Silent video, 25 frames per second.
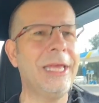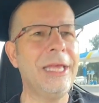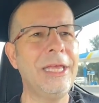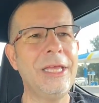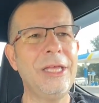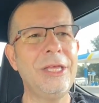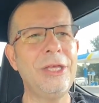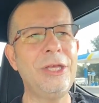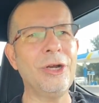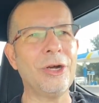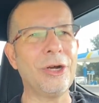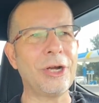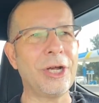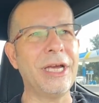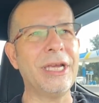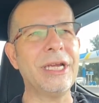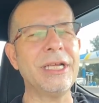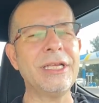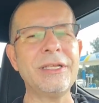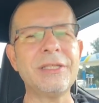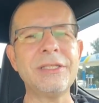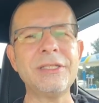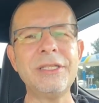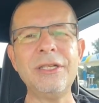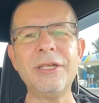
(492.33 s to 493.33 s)
you're
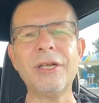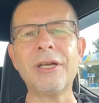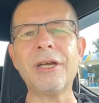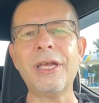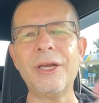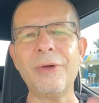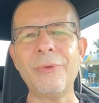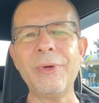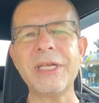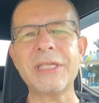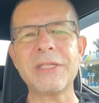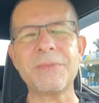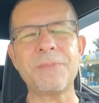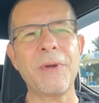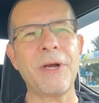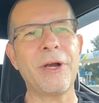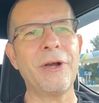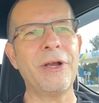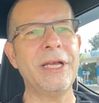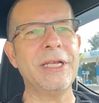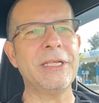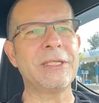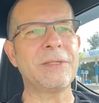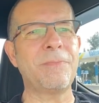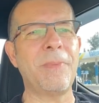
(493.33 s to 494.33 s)
gonna you're gonna
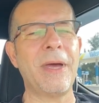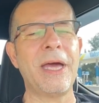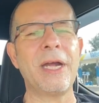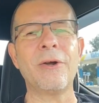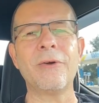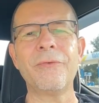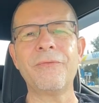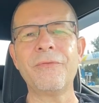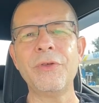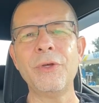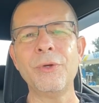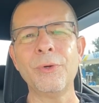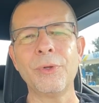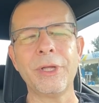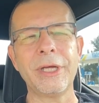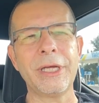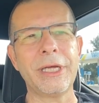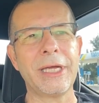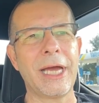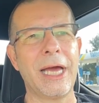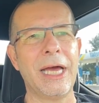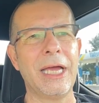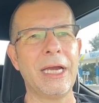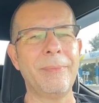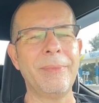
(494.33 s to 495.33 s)
experience better fuel
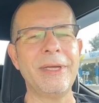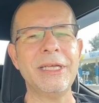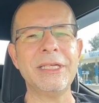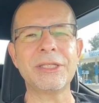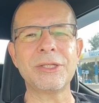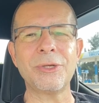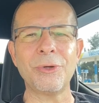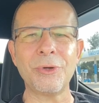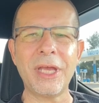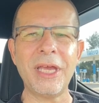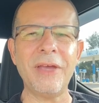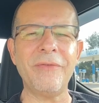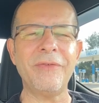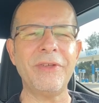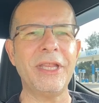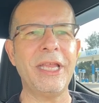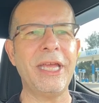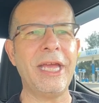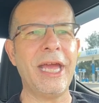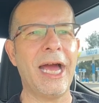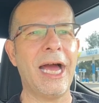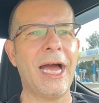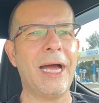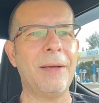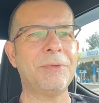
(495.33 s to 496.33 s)
economy. So given
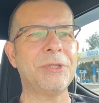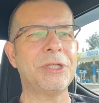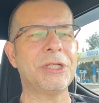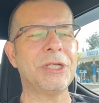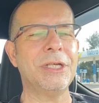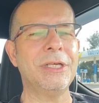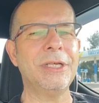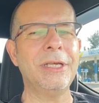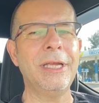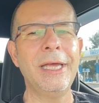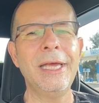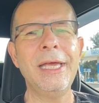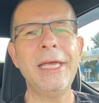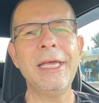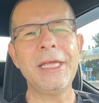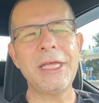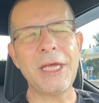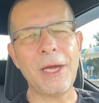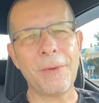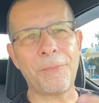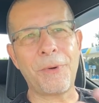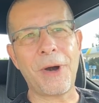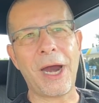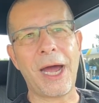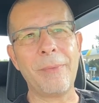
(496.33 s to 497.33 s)
the option,
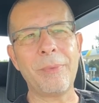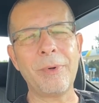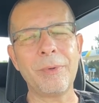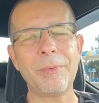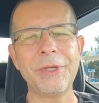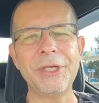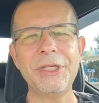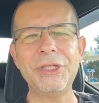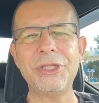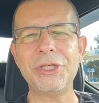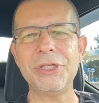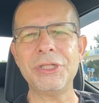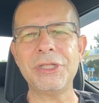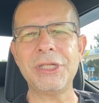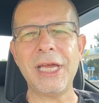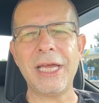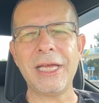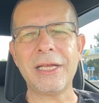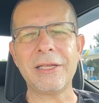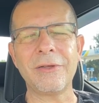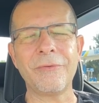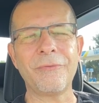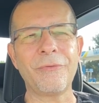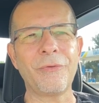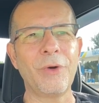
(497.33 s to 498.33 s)
you probably should
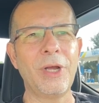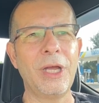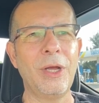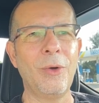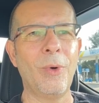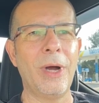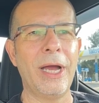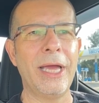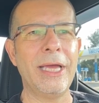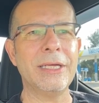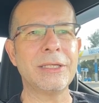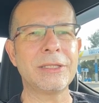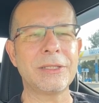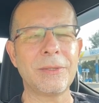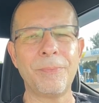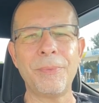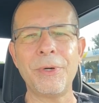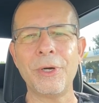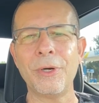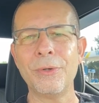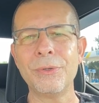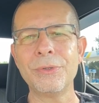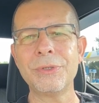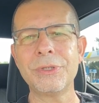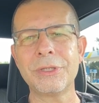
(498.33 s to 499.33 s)
take the freeway as
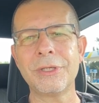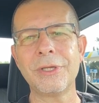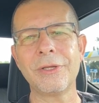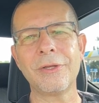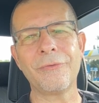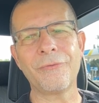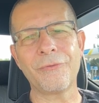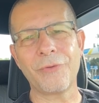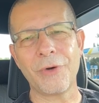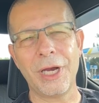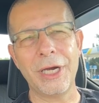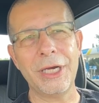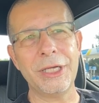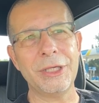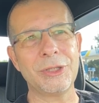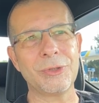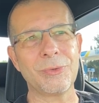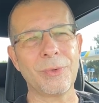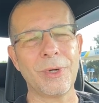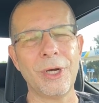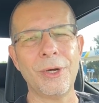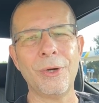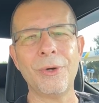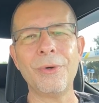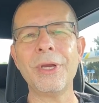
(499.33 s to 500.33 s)
opposed to the frontage
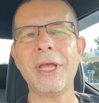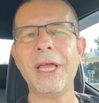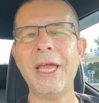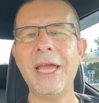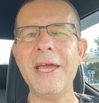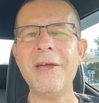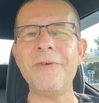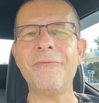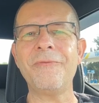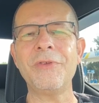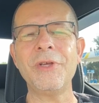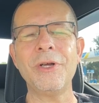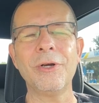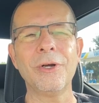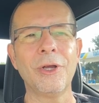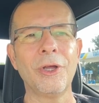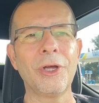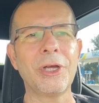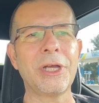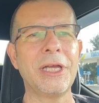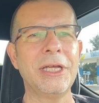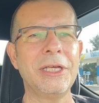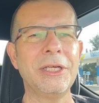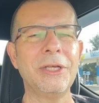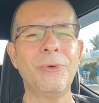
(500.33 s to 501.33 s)
road if you're
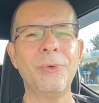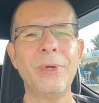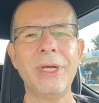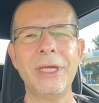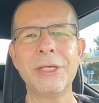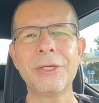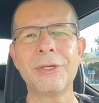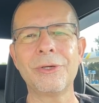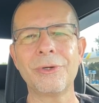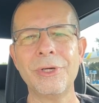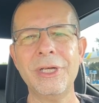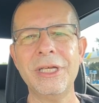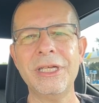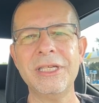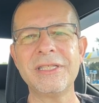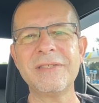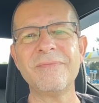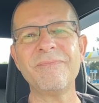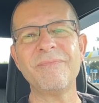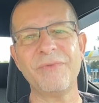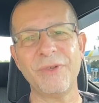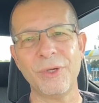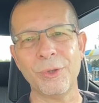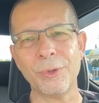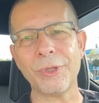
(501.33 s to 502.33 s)
looking to increase
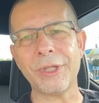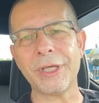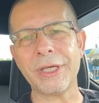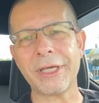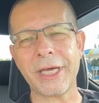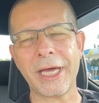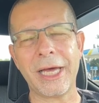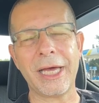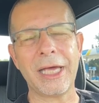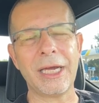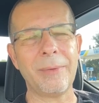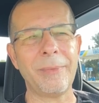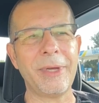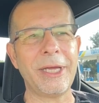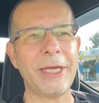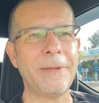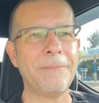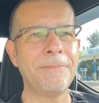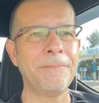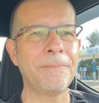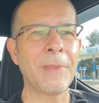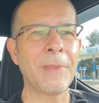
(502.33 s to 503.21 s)
fuel economy.